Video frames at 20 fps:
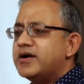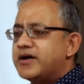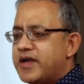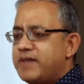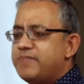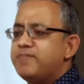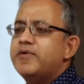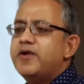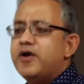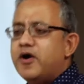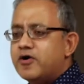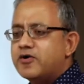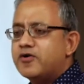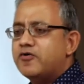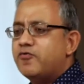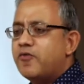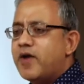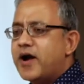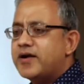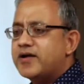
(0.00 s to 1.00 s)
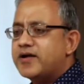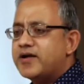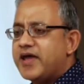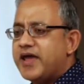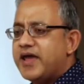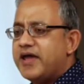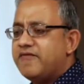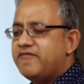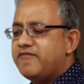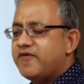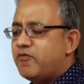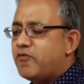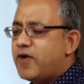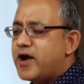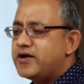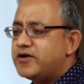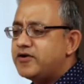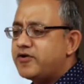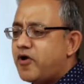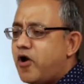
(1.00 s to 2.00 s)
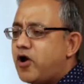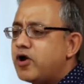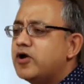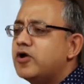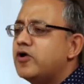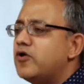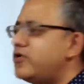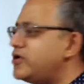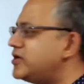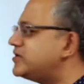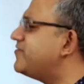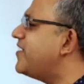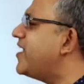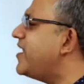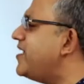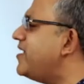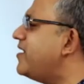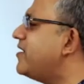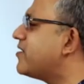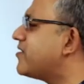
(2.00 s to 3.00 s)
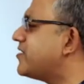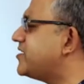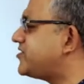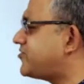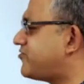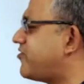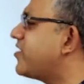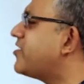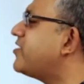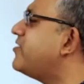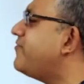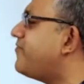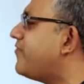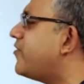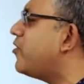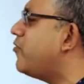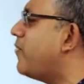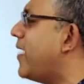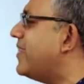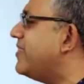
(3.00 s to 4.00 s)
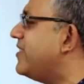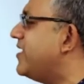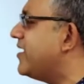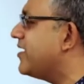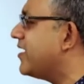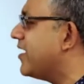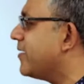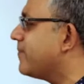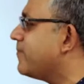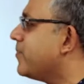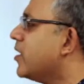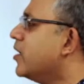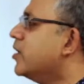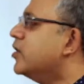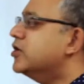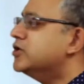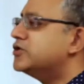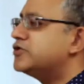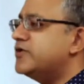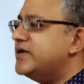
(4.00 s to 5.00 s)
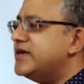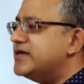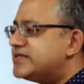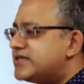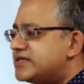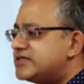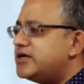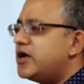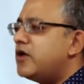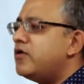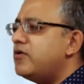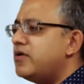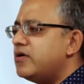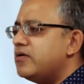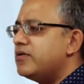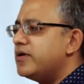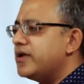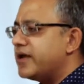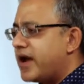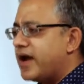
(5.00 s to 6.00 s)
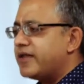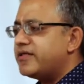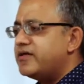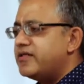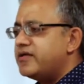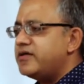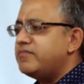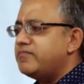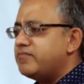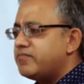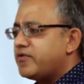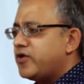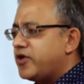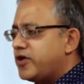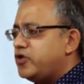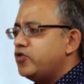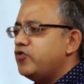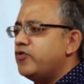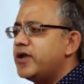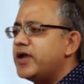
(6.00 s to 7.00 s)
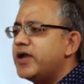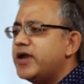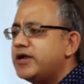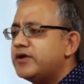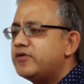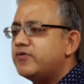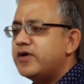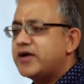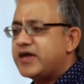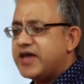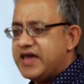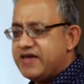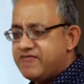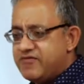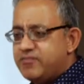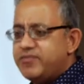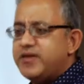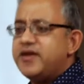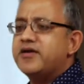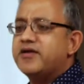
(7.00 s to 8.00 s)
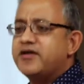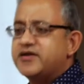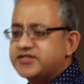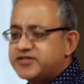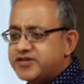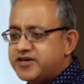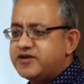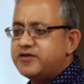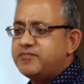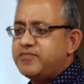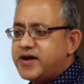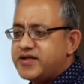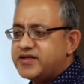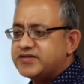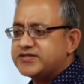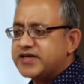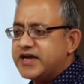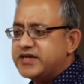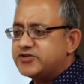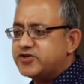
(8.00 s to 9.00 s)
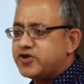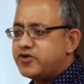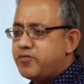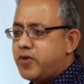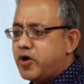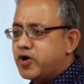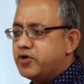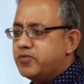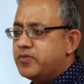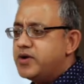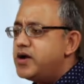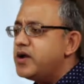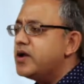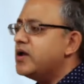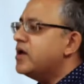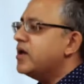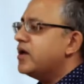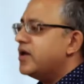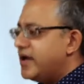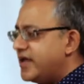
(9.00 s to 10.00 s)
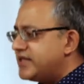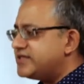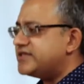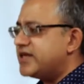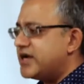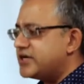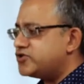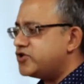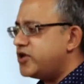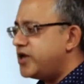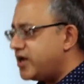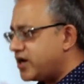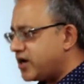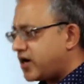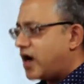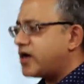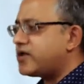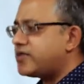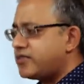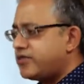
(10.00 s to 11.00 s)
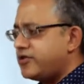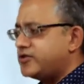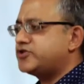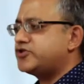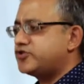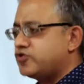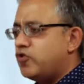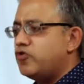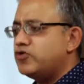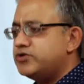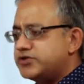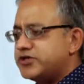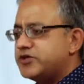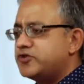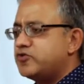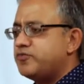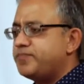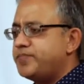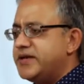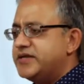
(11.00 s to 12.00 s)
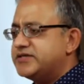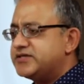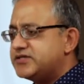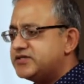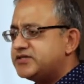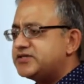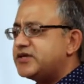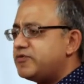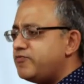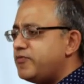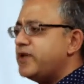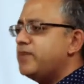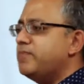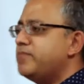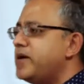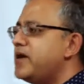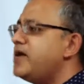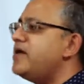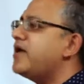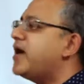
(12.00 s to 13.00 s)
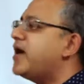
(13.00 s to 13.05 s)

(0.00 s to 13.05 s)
temple out of one cave, one rock alone is very restrictive for a wealthy king. So he says now, rather than hewing into a cave and being restricted by the size of the monument, let's actually cut the stones into pieces and we'll build